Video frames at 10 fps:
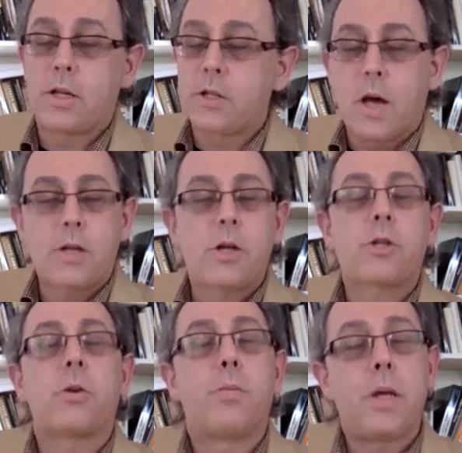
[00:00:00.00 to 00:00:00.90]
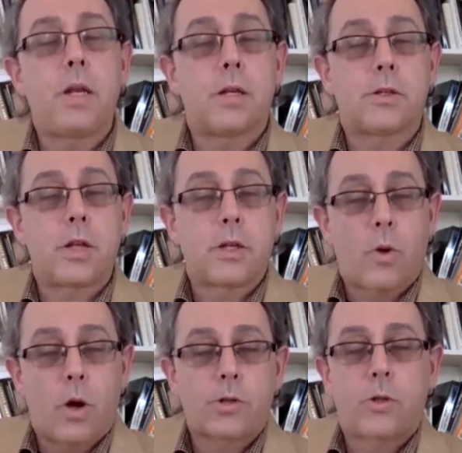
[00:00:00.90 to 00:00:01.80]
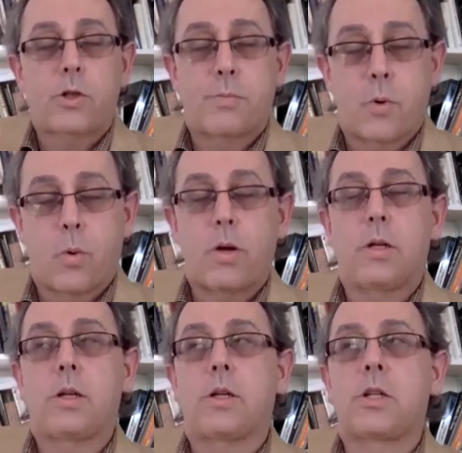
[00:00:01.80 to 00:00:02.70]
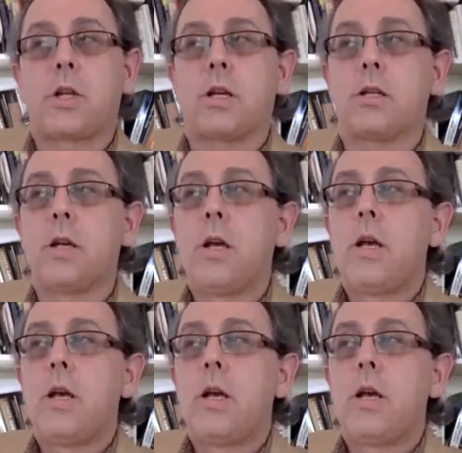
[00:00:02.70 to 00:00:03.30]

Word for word: It's not just obedience. It's also support and consent.